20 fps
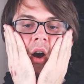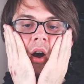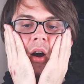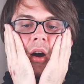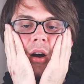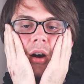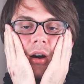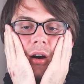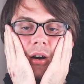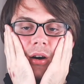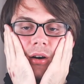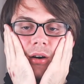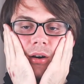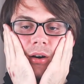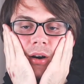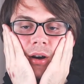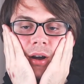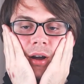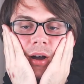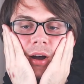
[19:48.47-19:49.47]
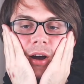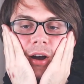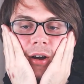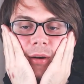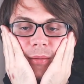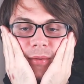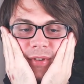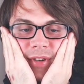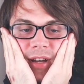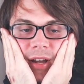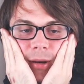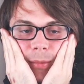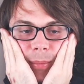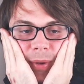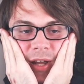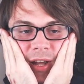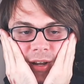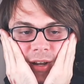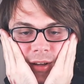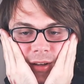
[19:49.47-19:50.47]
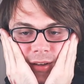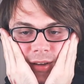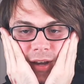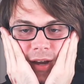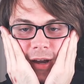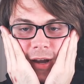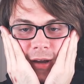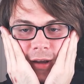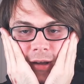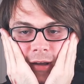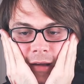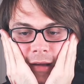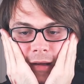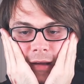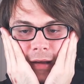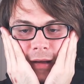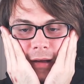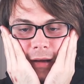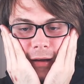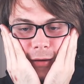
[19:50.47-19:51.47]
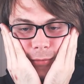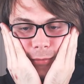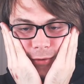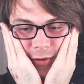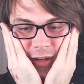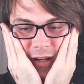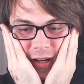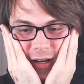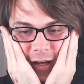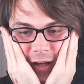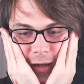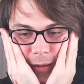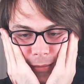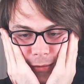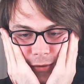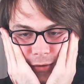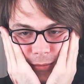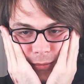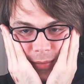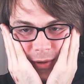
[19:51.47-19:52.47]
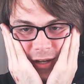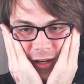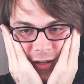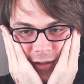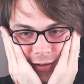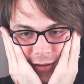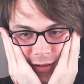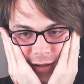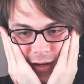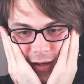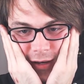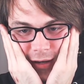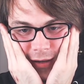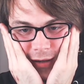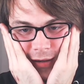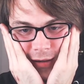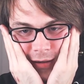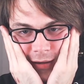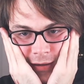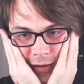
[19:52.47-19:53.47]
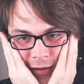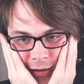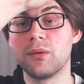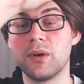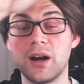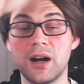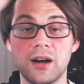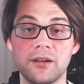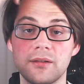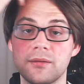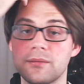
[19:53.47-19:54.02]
Oh, I almost had a panic attack. I almost had an absolute panic attack. Wow.